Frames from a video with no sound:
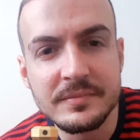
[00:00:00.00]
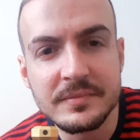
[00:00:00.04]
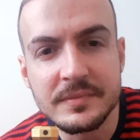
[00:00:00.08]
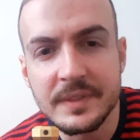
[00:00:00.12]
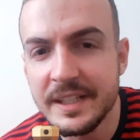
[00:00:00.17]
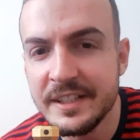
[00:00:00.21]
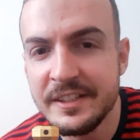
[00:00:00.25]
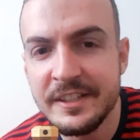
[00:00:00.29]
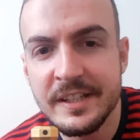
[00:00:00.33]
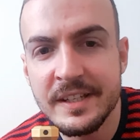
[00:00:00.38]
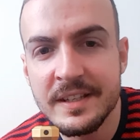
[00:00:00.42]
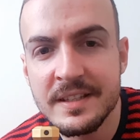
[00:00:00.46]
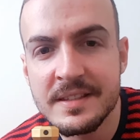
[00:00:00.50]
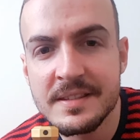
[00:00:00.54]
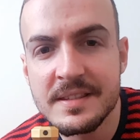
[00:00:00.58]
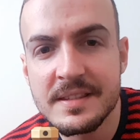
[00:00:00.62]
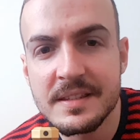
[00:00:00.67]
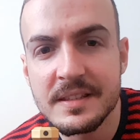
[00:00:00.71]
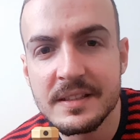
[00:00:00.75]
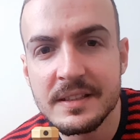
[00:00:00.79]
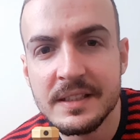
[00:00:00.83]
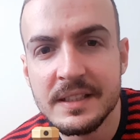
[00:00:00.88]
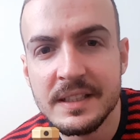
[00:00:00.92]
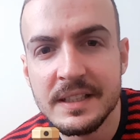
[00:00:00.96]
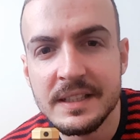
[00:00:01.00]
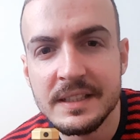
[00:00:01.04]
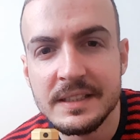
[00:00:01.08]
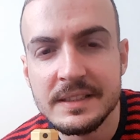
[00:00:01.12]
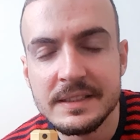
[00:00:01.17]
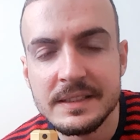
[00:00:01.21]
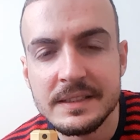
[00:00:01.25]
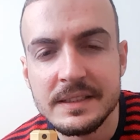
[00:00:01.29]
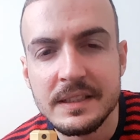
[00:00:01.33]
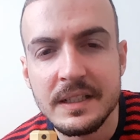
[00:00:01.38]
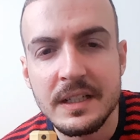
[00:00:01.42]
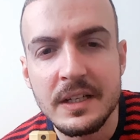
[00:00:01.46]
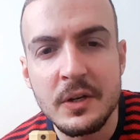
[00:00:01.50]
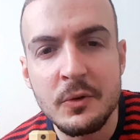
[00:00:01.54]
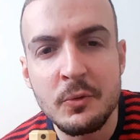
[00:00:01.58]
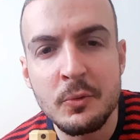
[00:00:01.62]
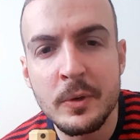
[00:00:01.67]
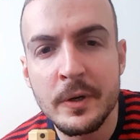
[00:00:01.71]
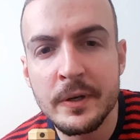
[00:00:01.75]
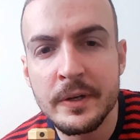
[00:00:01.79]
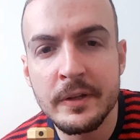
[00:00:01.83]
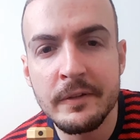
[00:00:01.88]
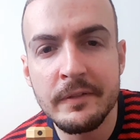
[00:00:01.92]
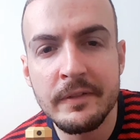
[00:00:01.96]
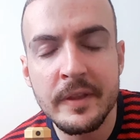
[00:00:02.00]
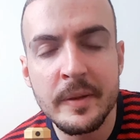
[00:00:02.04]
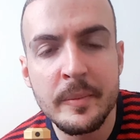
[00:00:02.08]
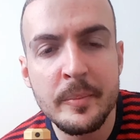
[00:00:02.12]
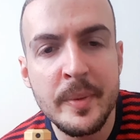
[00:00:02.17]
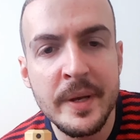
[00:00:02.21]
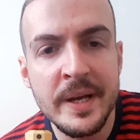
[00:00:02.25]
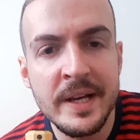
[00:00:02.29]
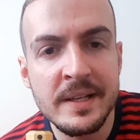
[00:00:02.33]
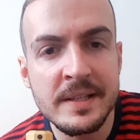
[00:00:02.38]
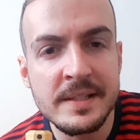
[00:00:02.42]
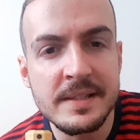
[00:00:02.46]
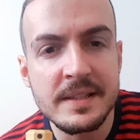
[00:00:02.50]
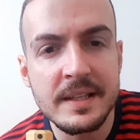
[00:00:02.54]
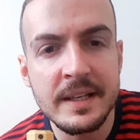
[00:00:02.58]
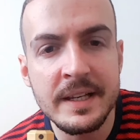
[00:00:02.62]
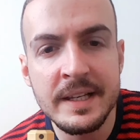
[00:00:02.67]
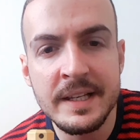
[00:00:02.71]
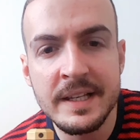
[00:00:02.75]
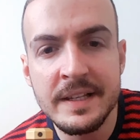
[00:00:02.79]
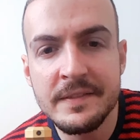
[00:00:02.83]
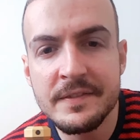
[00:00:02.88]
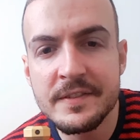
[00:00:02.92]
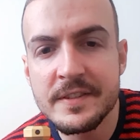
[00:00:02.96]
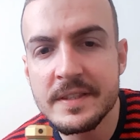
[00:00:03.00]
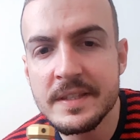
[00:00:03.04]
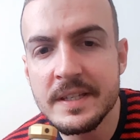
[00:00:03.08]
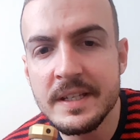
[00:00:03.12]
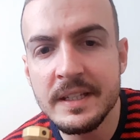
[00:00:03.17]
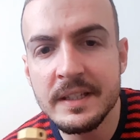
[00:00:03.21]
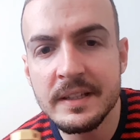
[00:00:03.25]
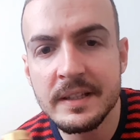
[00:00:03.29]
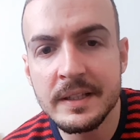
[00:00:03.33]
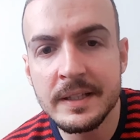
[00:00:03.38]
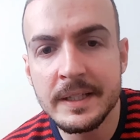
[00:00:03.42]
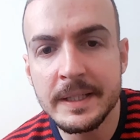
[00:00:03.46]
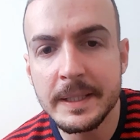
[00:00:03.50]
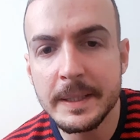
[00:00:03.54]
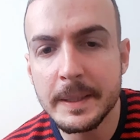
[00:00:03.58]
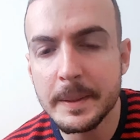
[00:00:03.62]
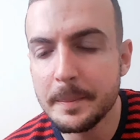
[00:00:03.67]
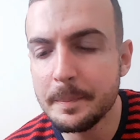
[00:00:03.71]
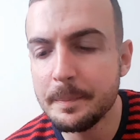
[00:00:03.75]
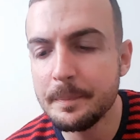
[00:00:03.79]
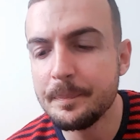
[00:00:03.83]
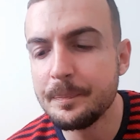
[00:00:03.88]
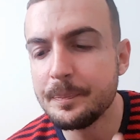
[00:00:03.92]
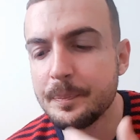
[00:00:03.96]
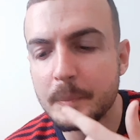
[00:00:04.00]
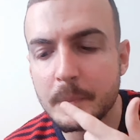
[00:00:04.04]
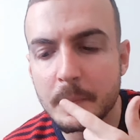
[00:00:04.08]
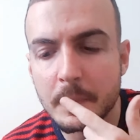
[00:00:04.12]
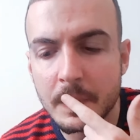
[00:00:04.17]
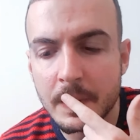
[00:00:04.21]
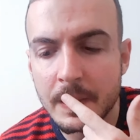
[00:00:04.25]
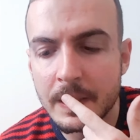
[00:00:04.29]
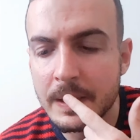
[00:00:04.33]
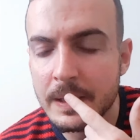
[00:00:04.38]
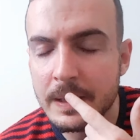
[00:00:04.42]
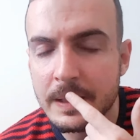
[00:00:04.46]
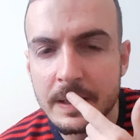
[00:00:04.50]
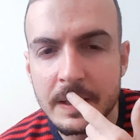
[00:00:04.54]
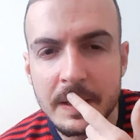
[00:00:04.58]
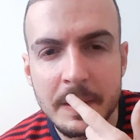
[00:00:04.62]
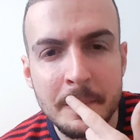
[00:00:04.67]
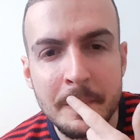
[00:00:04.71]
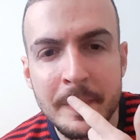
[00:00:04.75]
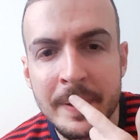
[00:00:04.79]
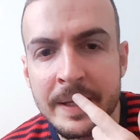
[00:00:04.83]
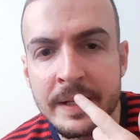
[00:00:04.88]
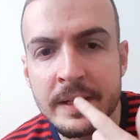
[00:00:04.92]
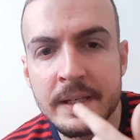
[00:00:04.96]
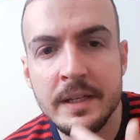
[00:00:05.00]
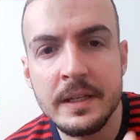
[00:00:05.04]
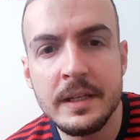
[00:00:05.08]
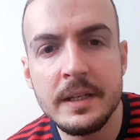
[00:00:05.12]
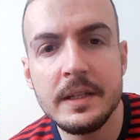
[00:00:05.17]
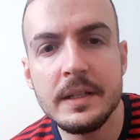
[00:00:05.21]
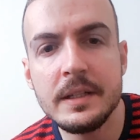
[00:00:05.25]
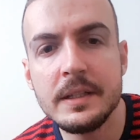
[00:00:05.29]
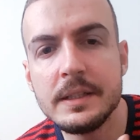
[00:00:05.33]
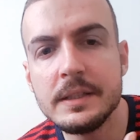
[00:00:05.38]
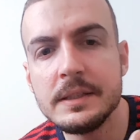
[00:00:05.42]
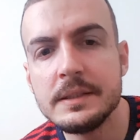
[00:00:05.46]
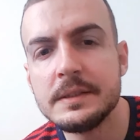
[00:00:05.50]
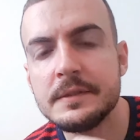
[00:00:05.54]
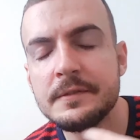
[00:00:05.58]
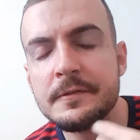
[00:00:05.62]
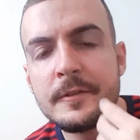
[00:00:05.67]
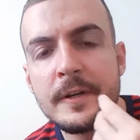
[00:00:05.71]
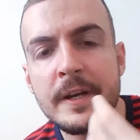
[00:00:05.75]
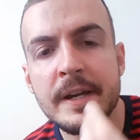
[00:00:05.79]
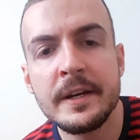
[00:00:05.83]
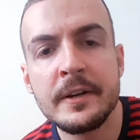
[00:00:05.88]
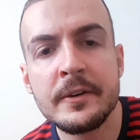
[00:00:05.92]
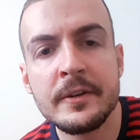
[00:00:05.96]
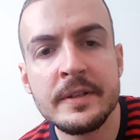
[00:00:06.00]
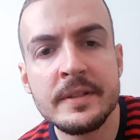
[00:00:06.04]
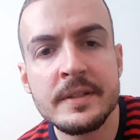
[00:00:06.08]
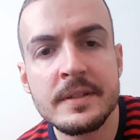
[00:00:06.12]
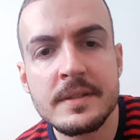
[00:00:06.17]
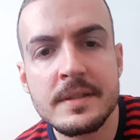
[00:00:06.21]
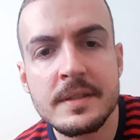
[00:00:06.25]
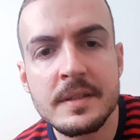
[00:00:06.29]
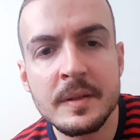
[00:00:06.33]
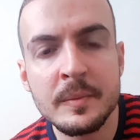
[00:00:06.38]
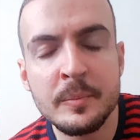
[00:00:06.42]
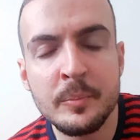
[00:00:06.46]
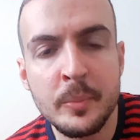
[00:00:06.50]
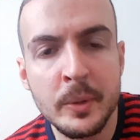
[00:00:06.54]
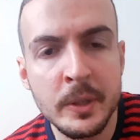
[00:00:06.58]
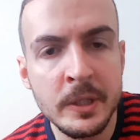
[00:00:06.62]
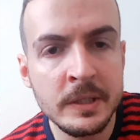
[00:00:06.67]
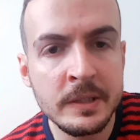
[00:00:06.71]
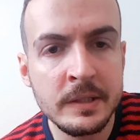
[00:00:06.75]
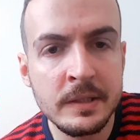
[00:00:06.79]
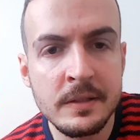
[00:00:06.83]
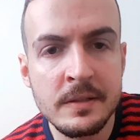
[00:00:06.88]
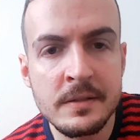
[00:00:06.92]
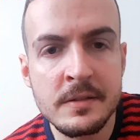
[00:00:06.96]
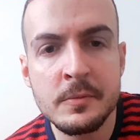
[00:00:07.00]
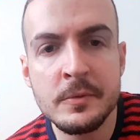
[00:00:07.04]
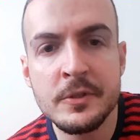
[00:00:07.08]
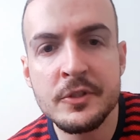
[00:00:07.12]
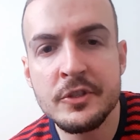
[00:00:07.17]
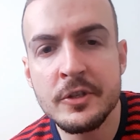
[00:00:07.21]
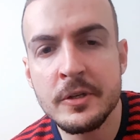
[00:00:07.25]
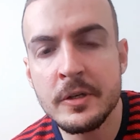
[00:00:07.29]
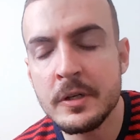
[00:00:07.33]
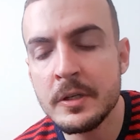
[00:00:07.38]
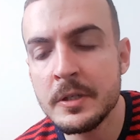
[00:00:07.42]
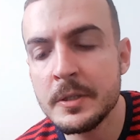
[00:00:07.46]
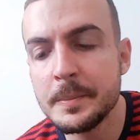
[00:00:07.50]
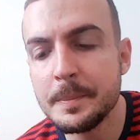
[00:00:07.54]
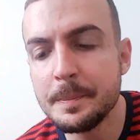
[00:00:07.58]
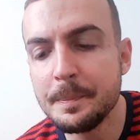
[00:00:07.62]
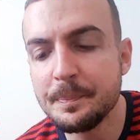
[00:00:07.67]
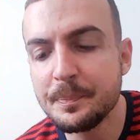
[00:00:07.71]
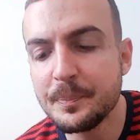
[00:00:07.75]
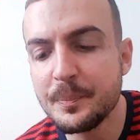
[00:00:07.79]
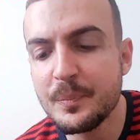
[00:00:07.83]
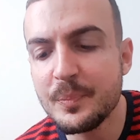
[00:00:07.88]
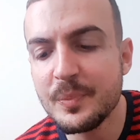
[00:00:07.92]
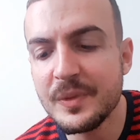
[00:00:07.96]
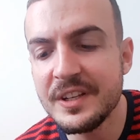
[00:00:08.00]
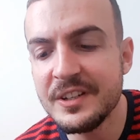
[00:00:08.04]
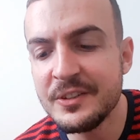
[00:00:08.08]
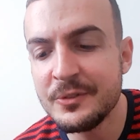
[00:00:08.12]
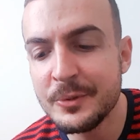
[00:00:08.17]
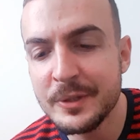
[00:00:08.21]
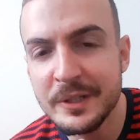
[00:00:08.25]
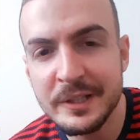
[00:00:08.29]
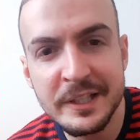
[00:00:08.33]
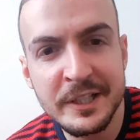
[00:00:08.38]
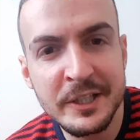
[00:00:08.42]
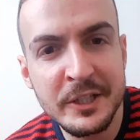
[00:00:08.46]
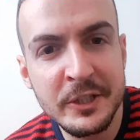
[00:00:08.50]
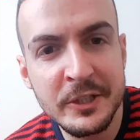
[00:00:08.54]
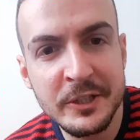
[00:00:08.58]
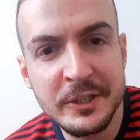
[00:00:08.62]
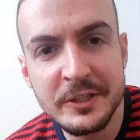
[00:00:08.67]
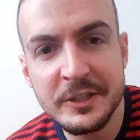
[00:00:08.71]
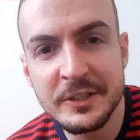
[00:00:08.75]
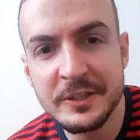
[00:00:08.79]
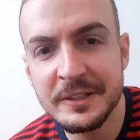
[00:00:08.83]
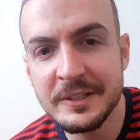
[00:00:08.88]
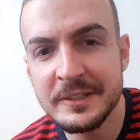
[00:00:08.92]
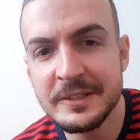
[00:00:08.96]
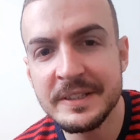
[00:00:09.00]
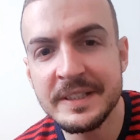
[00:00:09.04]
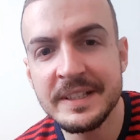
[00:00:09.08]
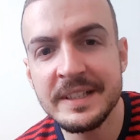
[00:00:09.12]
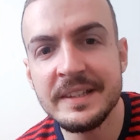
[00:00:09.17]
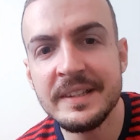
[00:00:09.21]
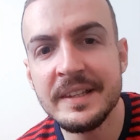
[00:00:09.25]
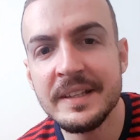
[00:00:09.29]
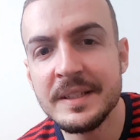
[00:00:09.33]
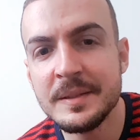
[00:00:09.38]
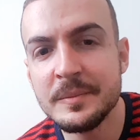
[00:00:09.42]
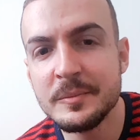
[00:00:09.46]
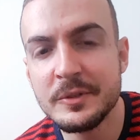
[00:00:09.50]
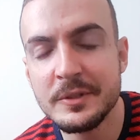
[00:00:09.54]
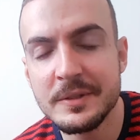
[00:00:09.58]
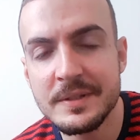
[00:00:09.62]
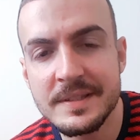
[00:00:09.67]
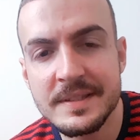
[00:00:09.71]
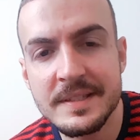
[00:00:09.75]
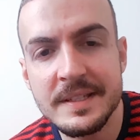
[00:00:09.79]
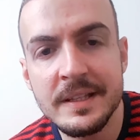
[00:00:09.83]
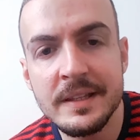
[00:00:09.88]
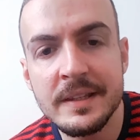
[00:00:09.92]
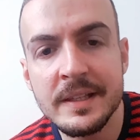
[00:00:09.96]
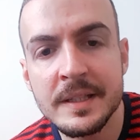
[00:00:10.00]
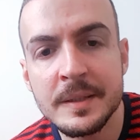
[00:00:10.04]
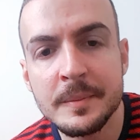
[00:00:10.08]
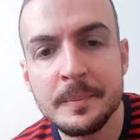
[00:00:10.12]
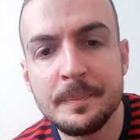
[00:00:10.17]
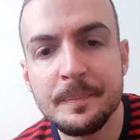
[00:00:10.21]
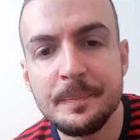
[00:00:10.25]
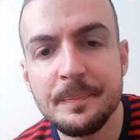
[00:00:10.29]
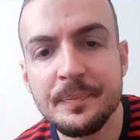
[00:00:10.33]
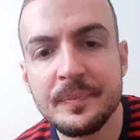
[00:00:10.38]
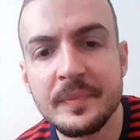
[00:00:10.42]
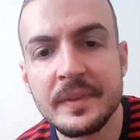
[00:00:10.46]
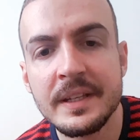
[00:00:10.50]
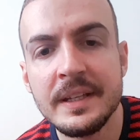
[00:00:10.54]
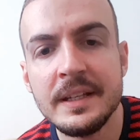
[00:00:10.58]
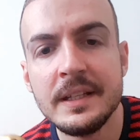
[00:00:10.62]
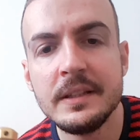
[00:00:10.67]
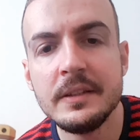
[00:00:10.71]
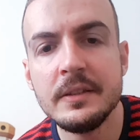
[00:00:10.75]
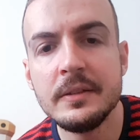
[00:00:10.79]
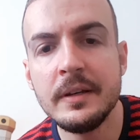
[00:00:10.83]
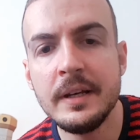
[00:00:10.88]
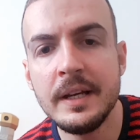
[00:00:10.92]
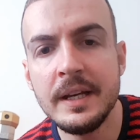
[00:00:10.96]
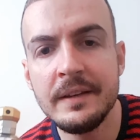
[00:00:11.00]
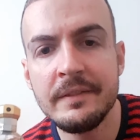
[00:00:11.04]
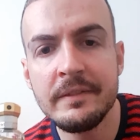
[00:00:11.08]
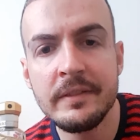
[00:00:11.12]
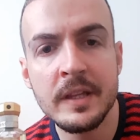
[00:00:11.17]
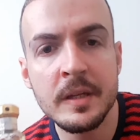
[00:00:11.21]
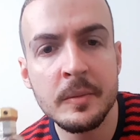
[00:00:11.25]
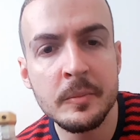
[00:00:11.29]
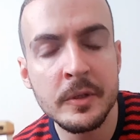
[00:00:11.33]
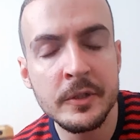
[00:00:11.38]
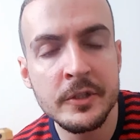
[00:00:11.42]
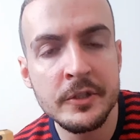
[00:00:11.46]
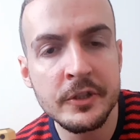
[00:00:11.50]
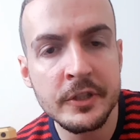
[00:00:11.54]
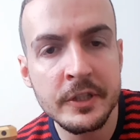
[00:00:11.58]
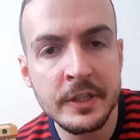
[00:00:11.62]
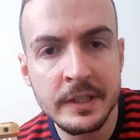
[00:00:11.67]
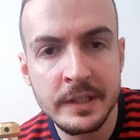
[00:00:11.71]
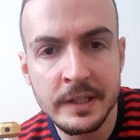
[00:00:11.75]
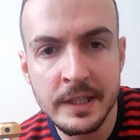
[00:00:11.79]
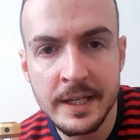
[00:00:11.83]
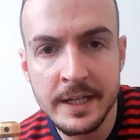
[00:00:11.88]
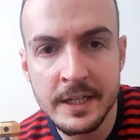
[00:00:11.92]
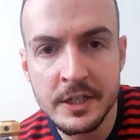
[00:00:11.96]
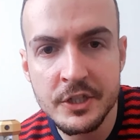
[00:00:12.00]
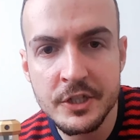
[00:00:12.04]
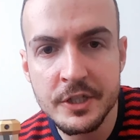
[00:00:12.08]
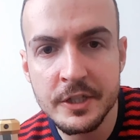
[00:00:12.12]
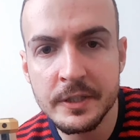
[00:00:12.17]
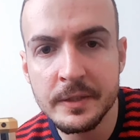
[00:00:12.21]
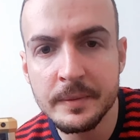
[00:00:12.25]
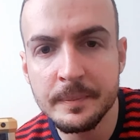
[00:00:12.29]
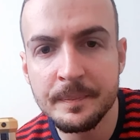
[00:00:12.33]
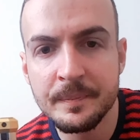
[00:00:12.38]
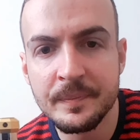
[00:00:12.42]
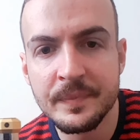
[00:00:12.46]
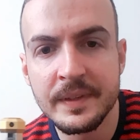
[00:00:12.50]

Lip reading: It is one of the best. I have seen like many fragrance bottles which are really good to look at them, to see them, to have them on your collection.